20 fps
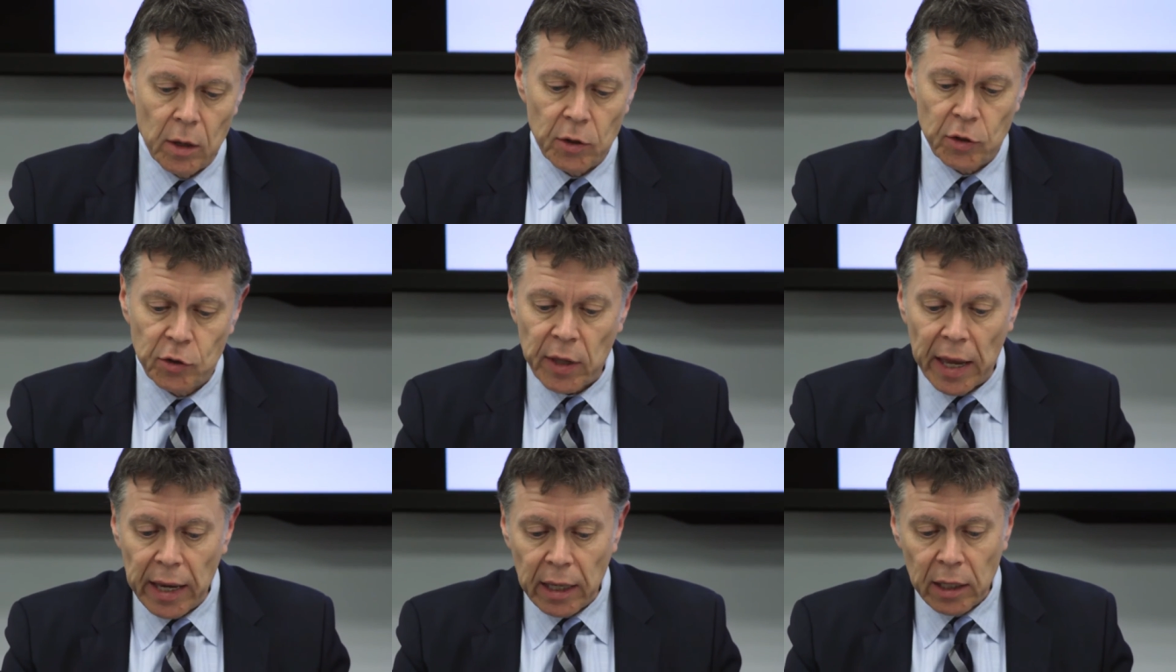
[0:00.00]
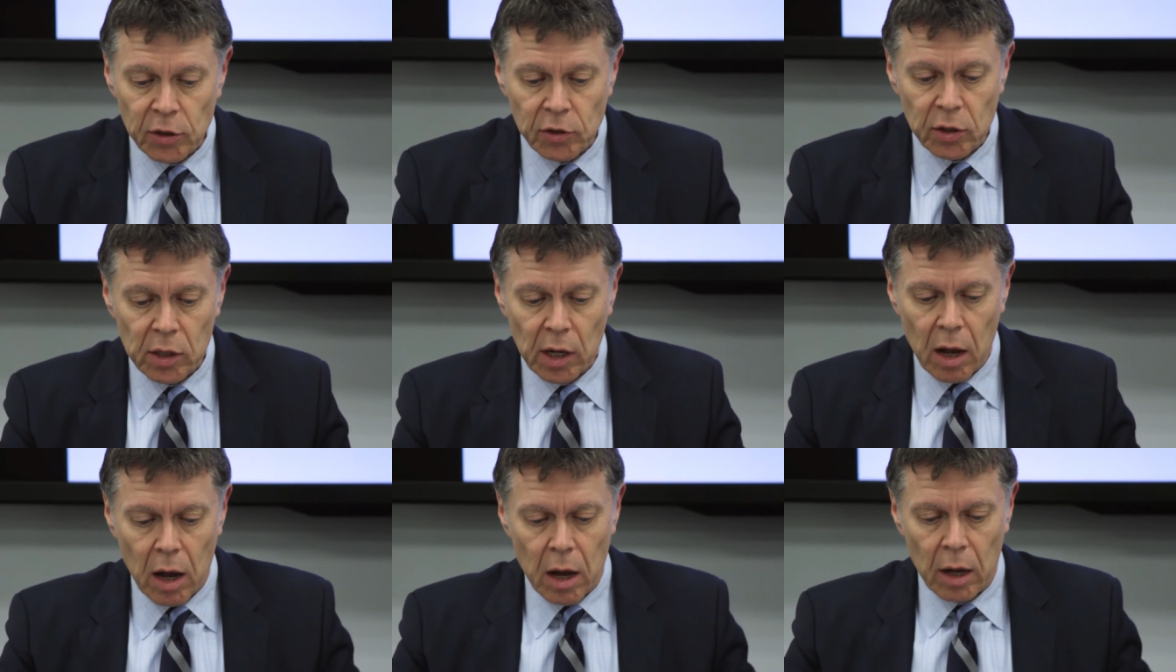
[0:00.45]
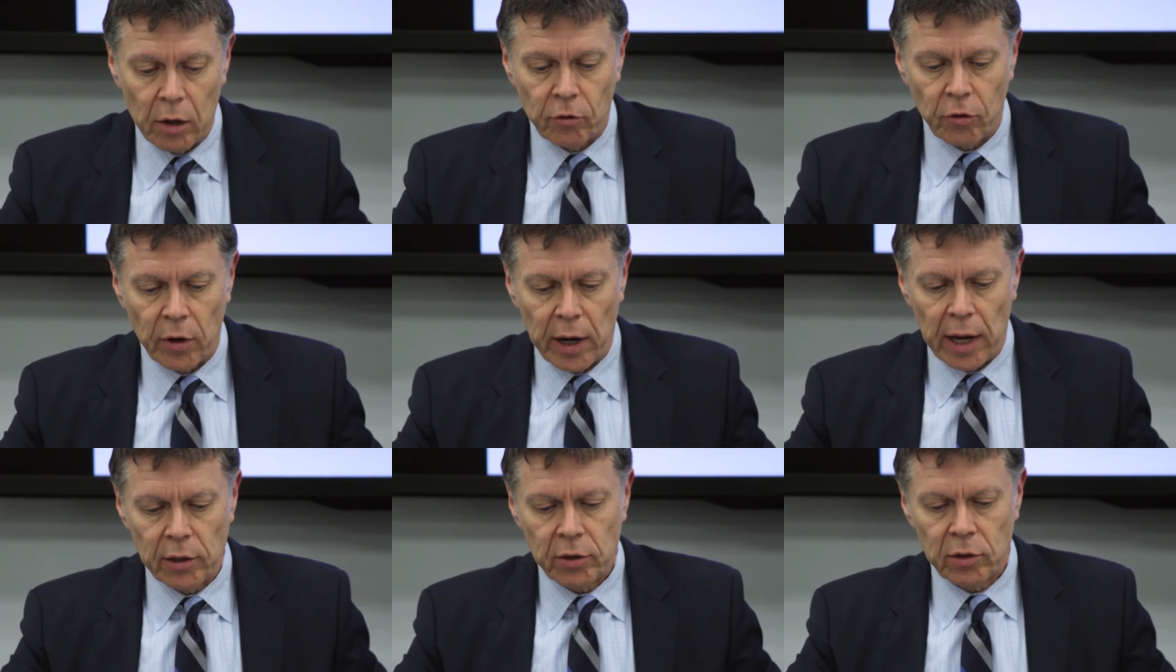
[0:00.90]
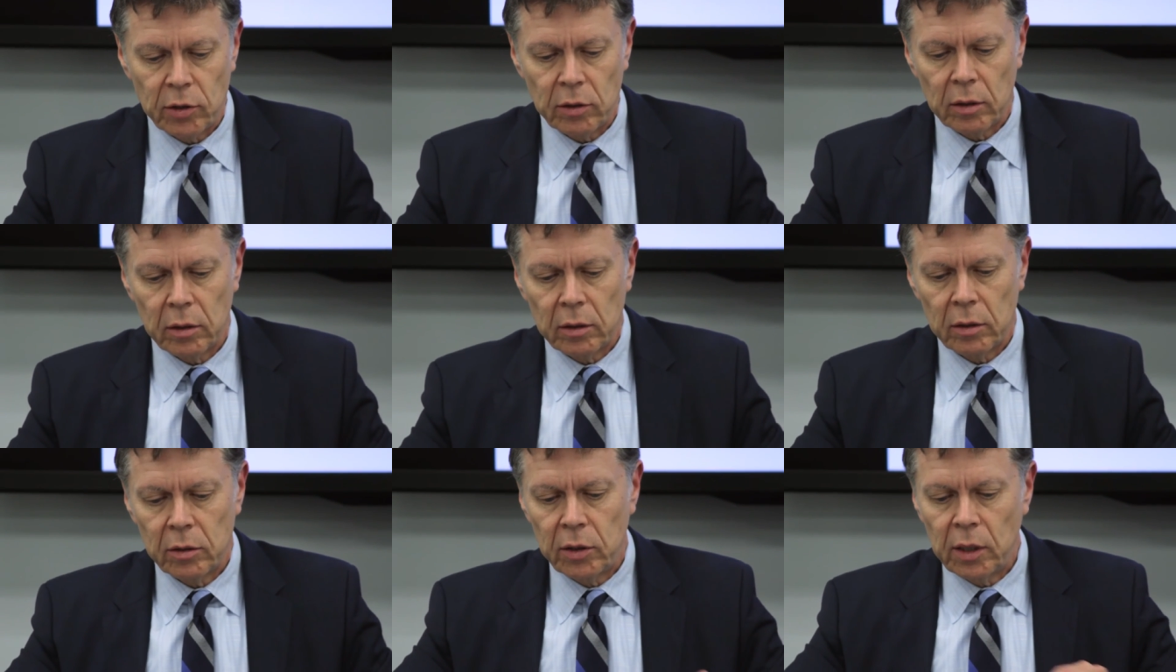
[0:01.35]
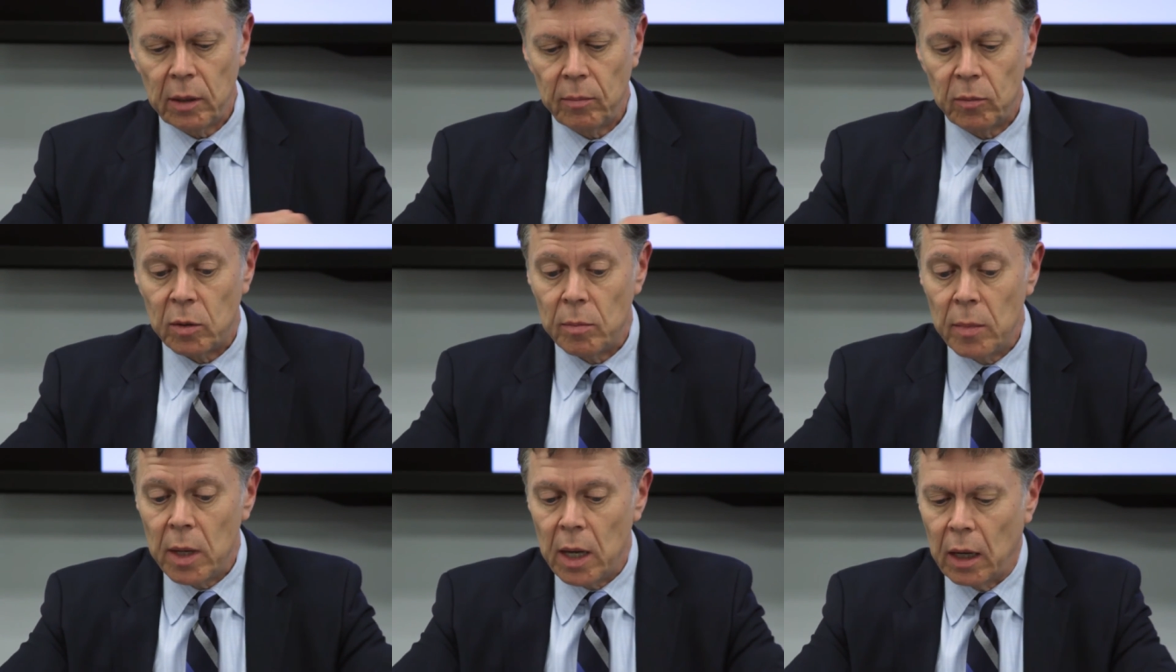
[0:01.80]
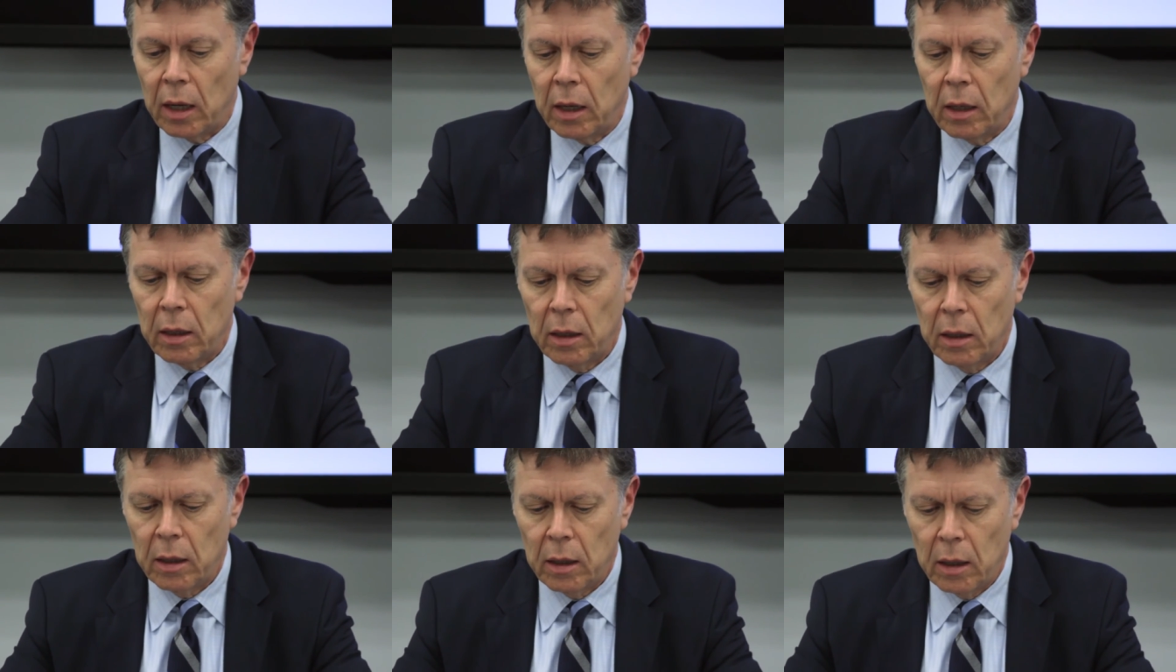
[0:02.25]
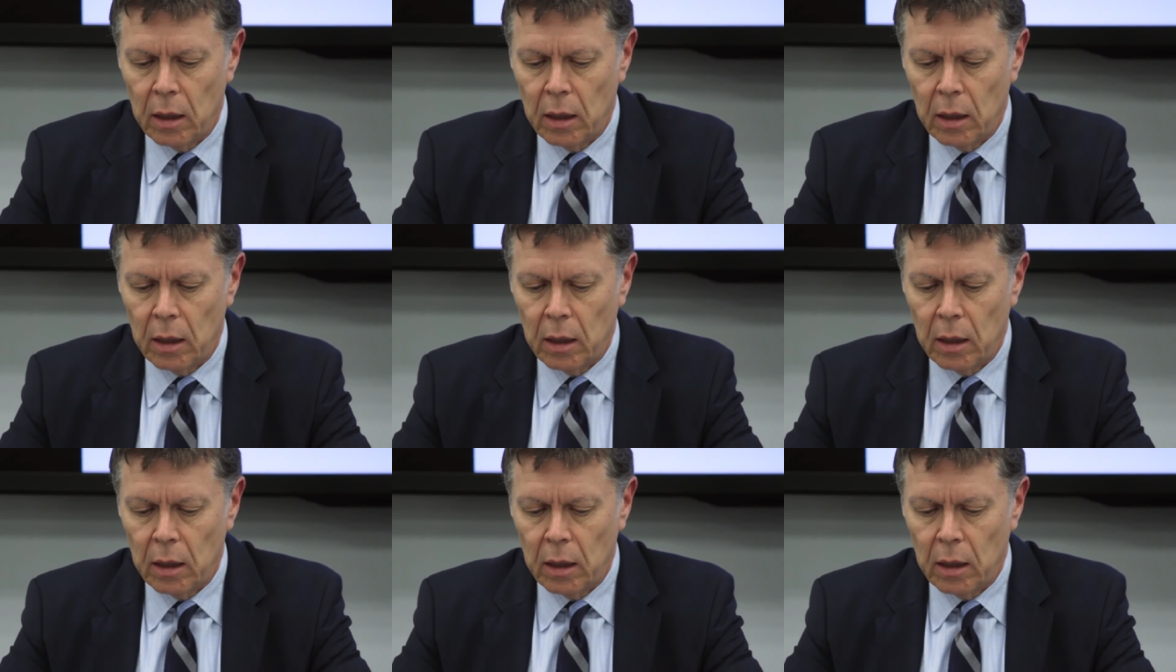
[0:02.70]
Statists, in contrast, seem to me